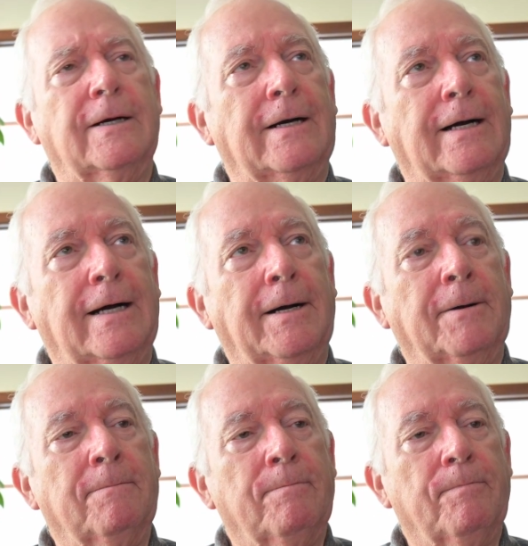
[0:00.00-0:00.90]

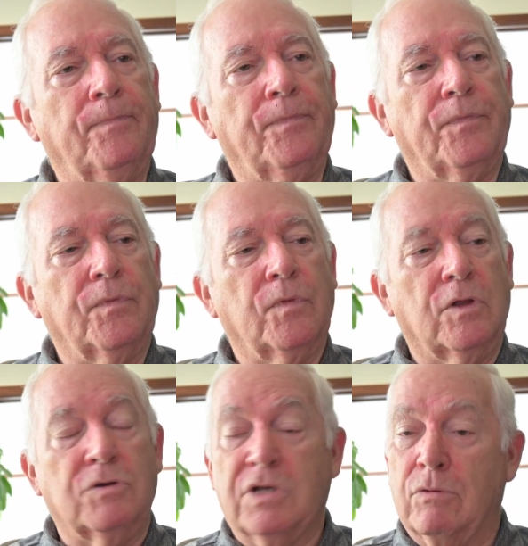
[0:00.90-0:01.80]
Uh,
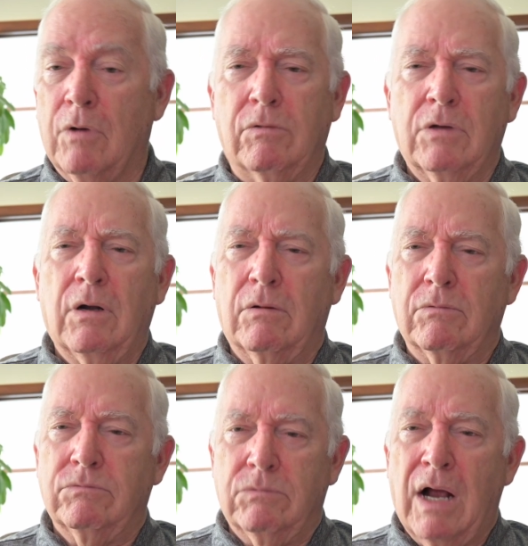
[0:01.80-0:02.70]
they said, well, you
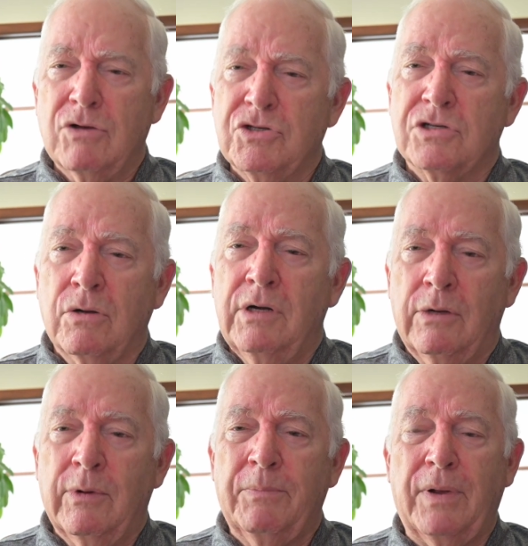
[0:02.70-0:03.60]
know, how's this going
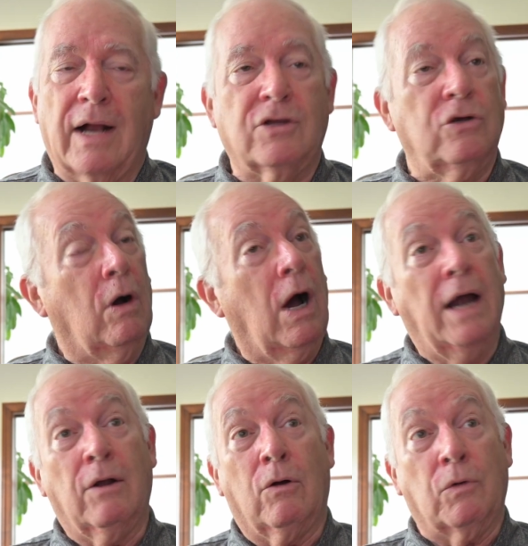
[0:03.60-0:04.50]
to impact you? Oh,
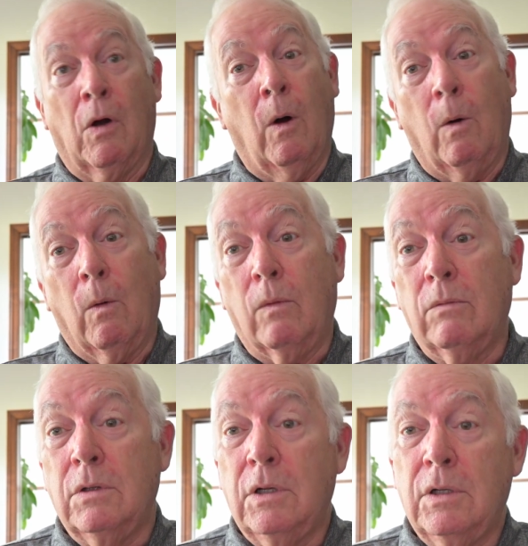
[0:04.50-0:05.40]
I don't know.
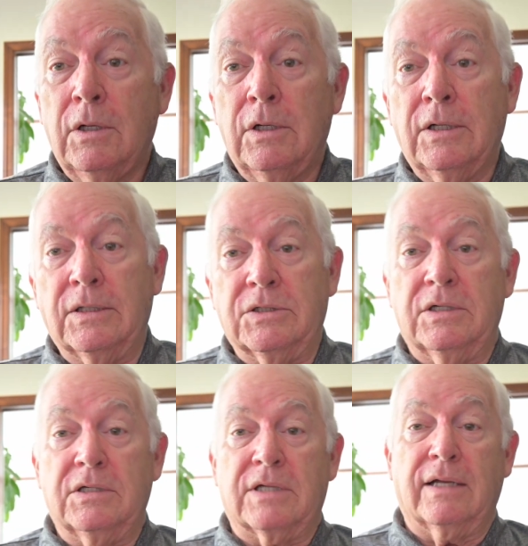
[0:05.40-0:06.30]

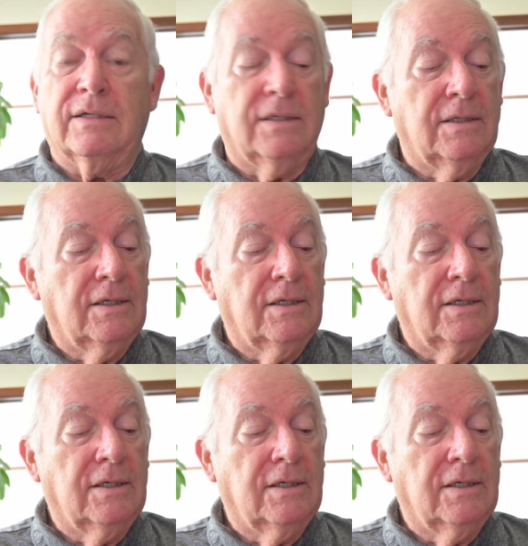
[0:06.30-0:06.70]
Jeez, I,